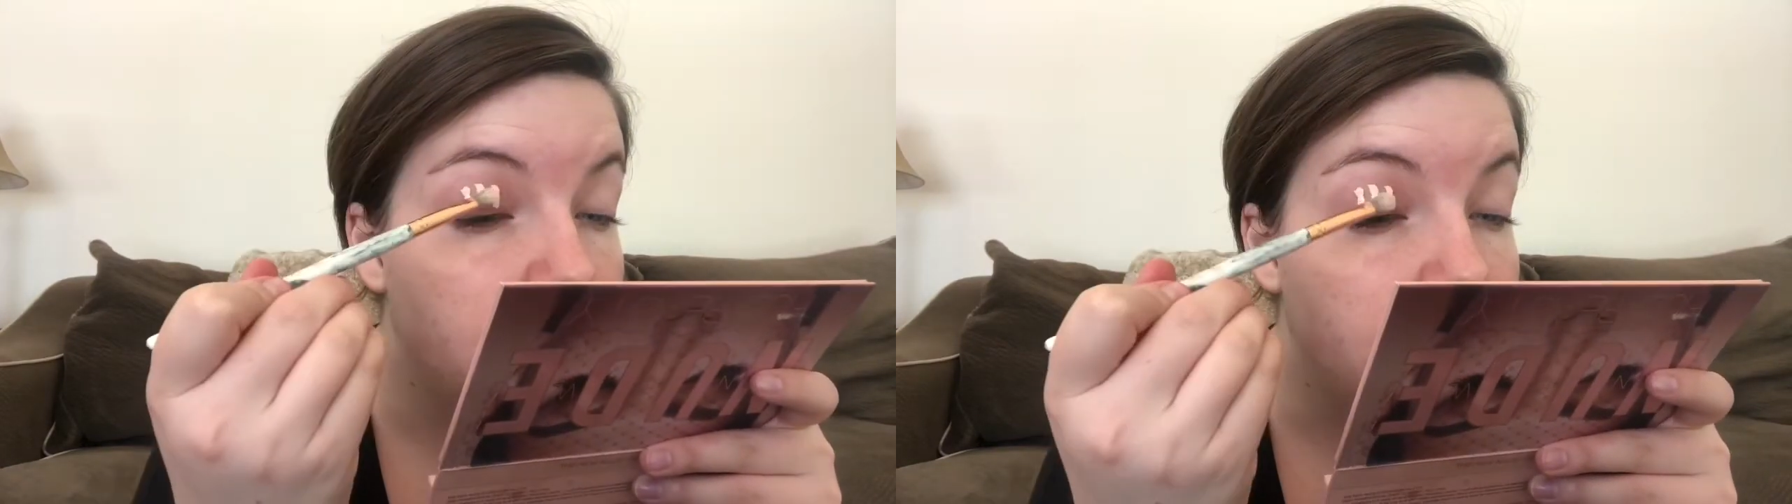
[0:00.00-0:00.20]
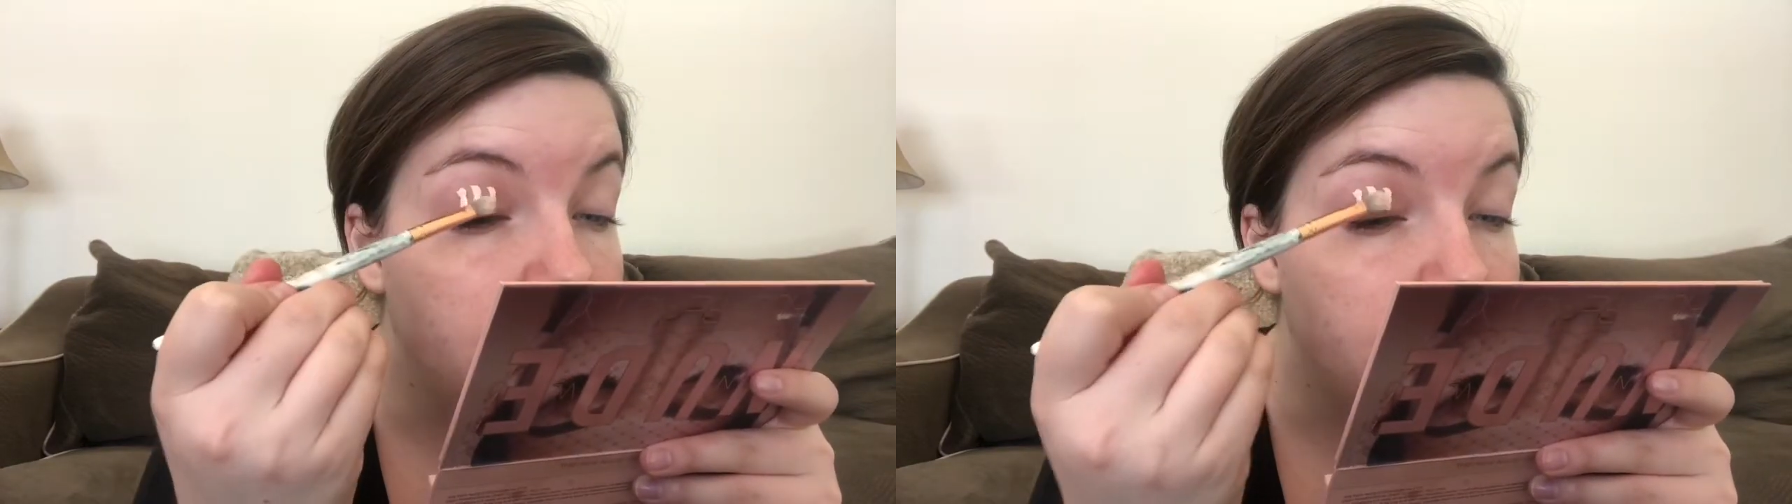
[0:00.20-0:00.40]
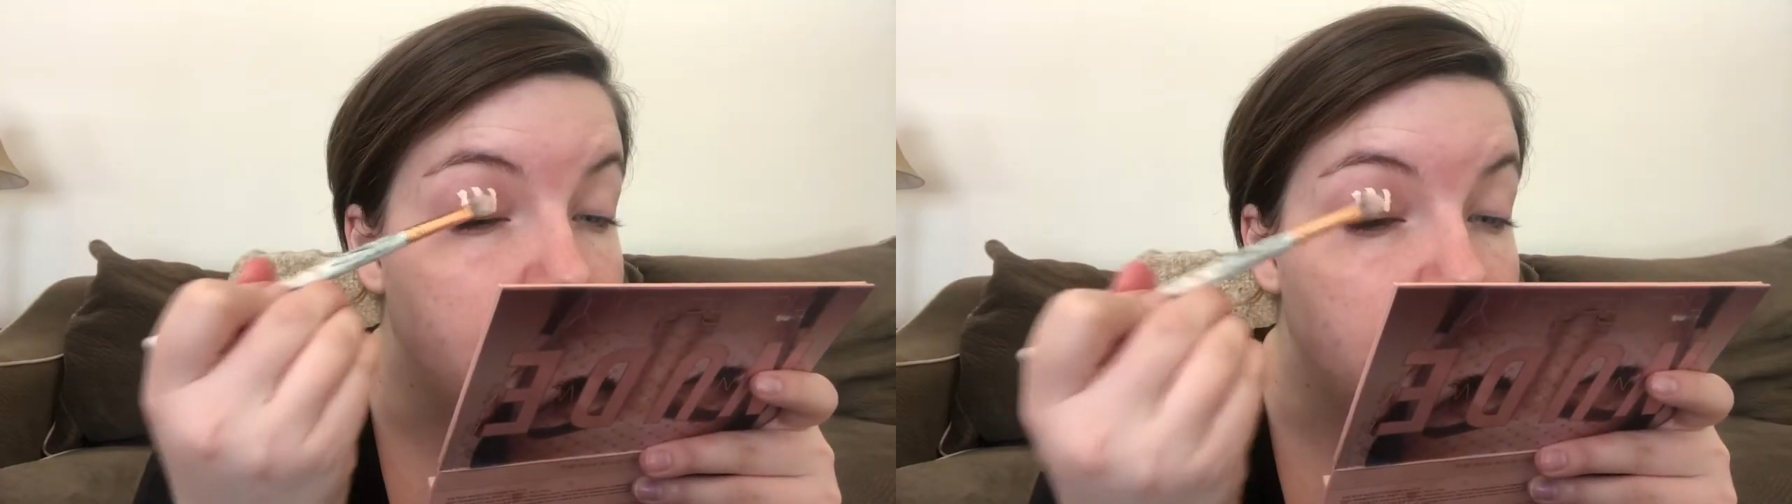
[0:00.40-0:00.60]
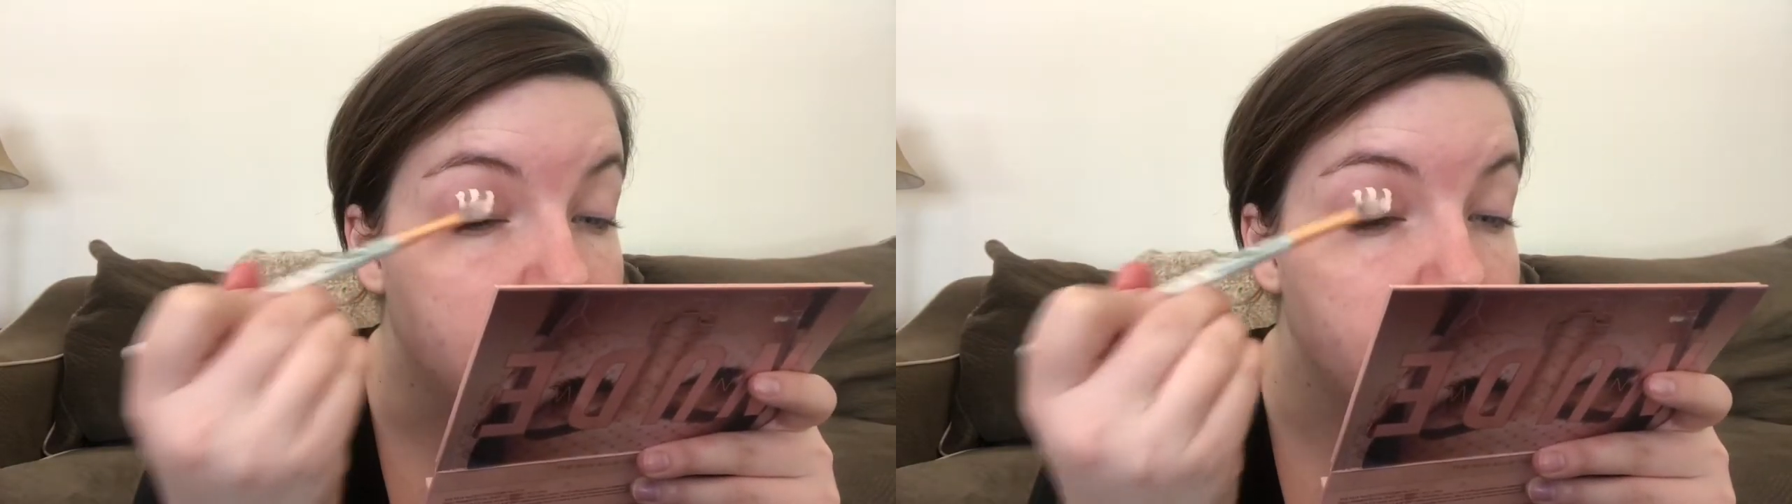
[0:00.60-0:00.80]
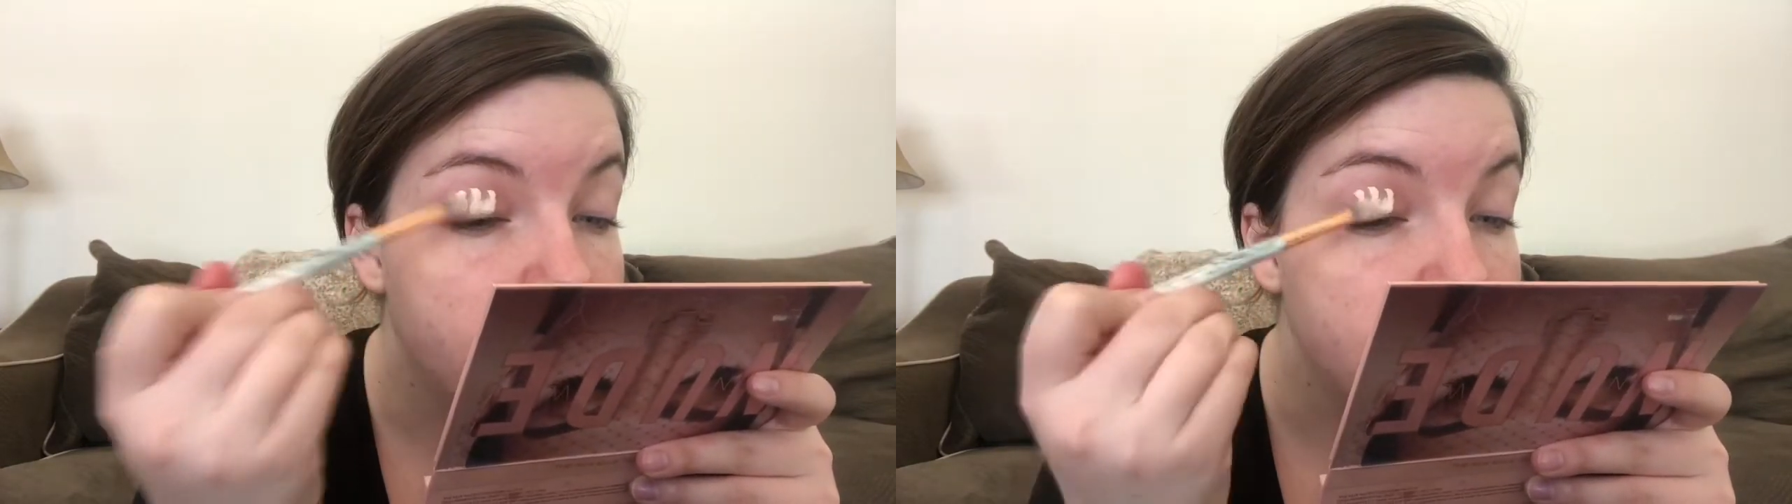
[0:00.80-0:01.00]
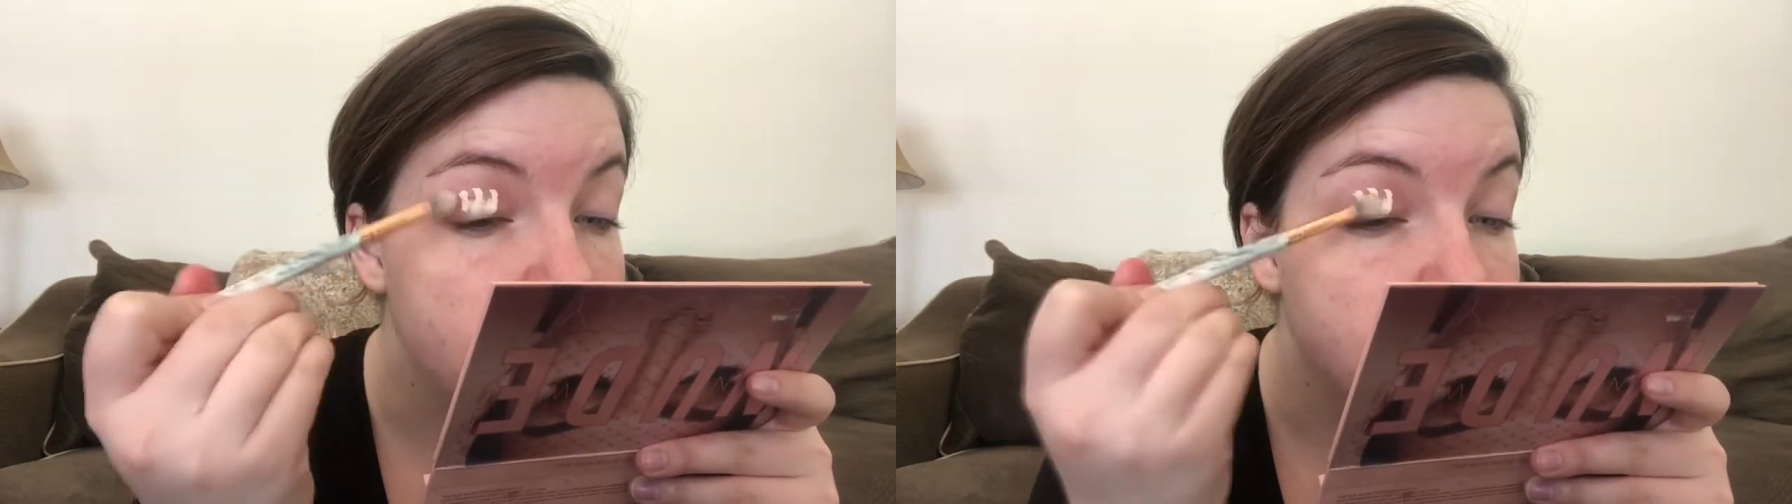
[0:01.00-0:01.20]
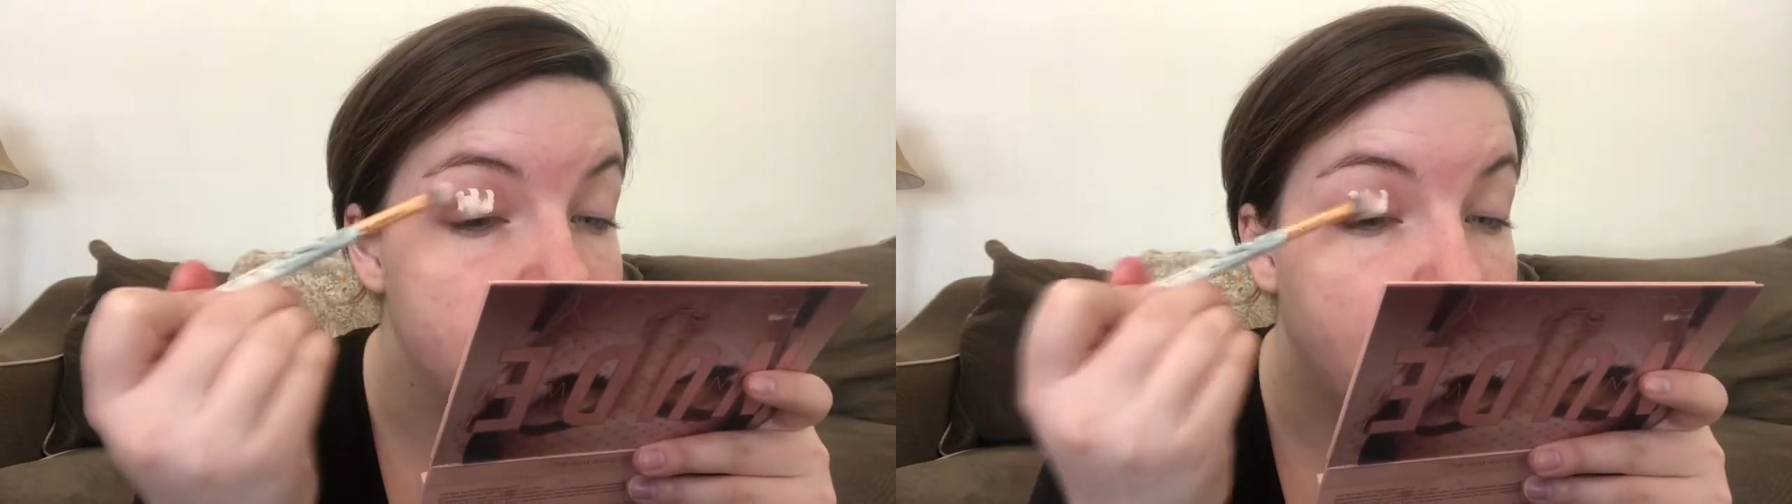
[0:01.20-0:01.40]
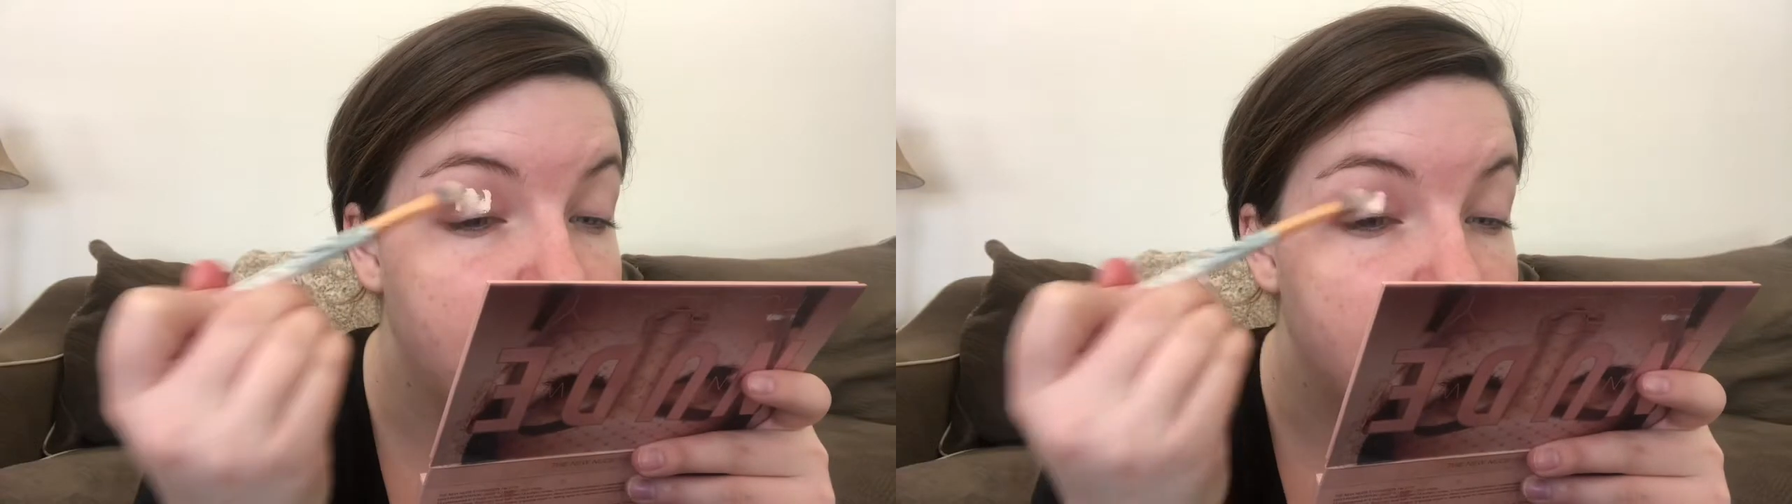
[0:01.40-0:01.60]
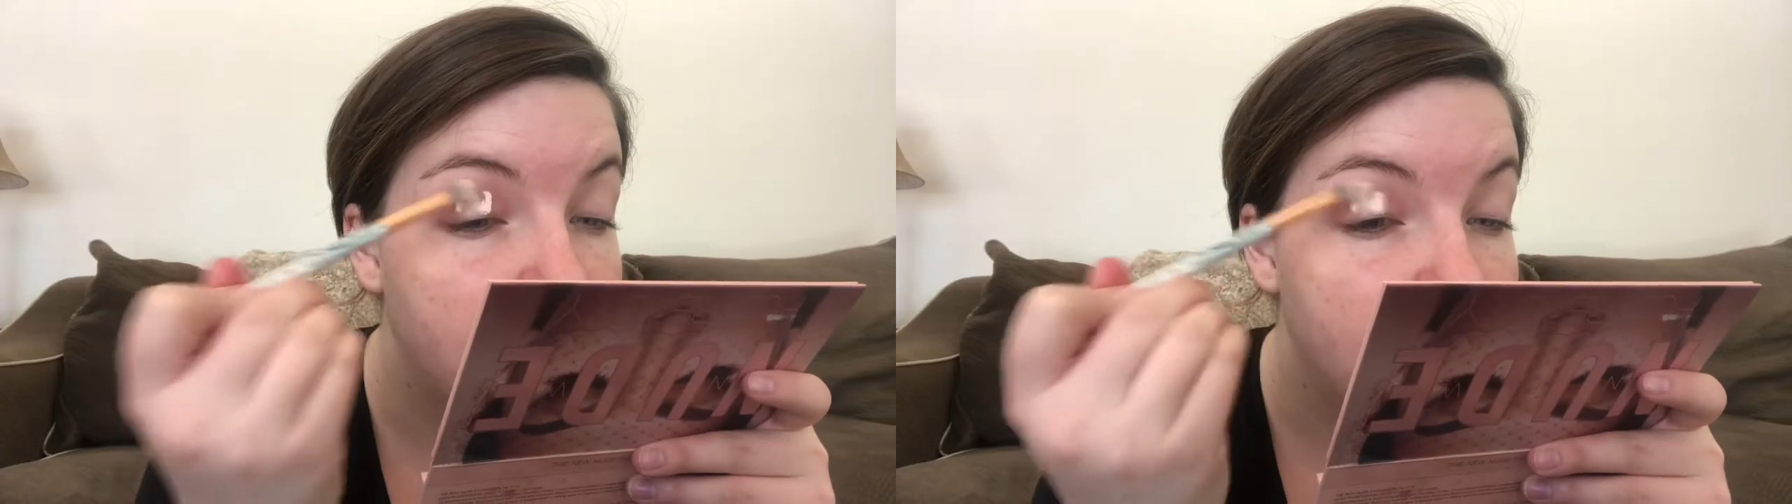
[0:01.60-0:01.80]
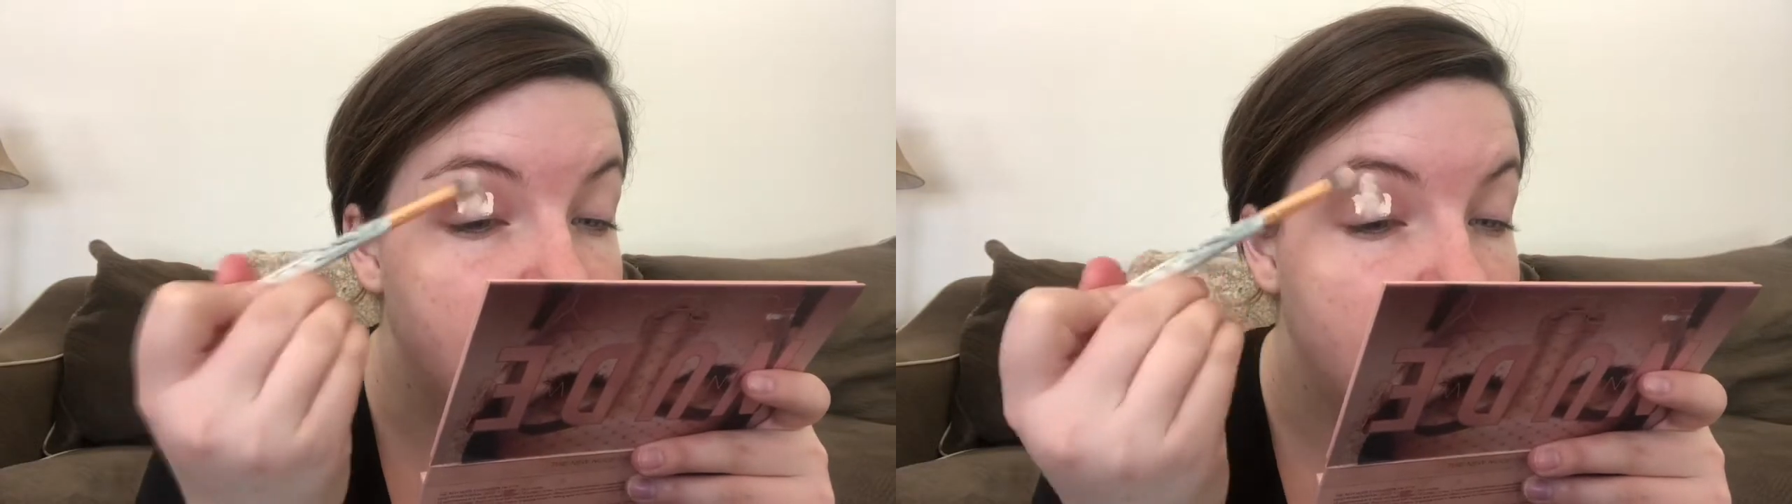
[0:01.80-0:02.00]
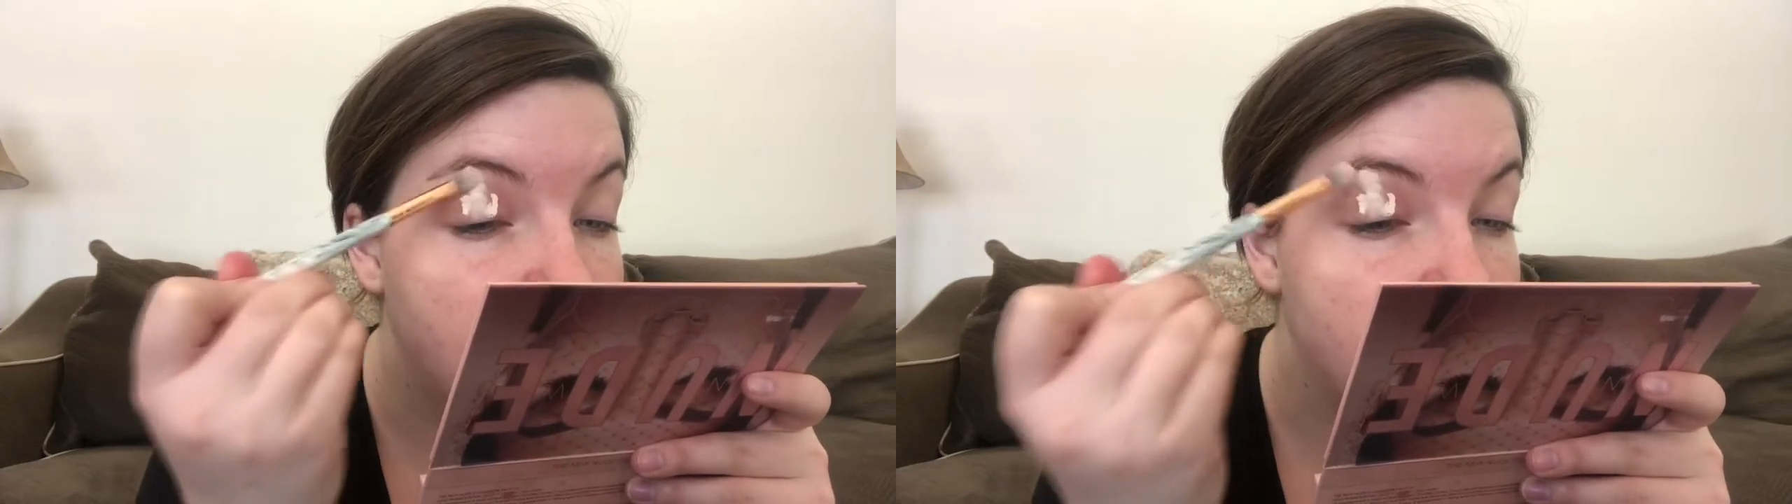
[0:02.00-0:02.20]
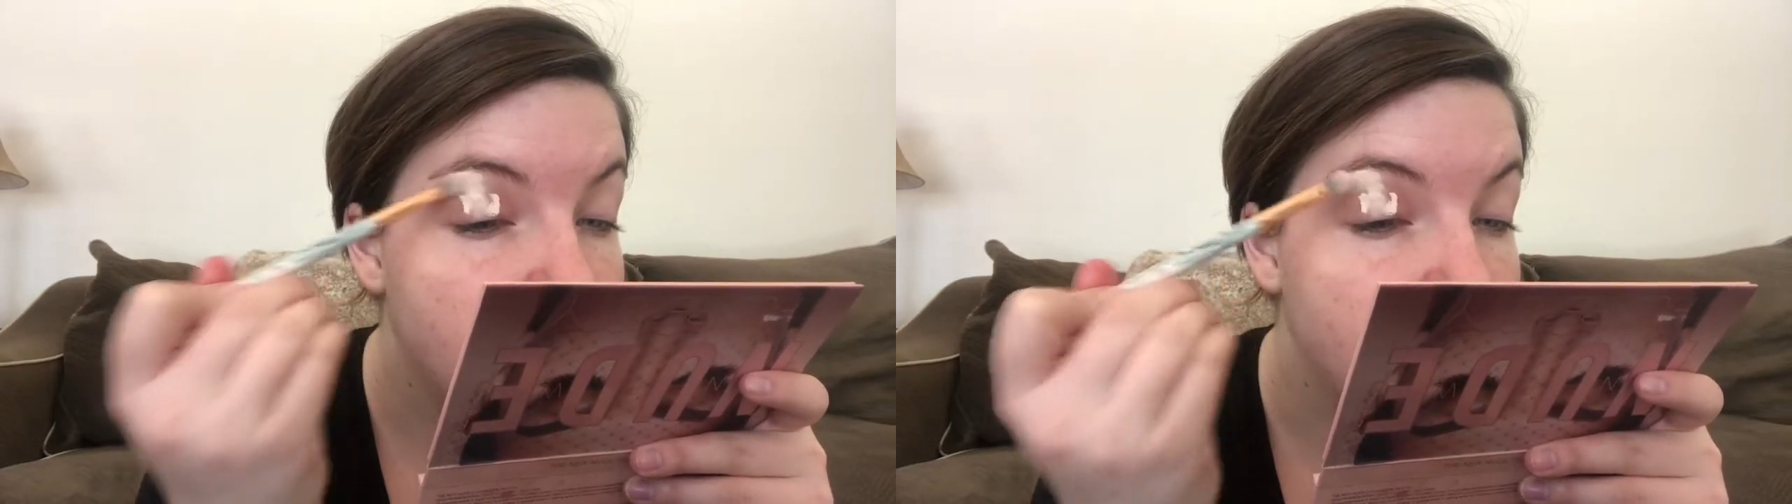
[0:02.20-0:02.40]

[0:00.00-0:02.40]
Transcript: and then I'm going to tap that in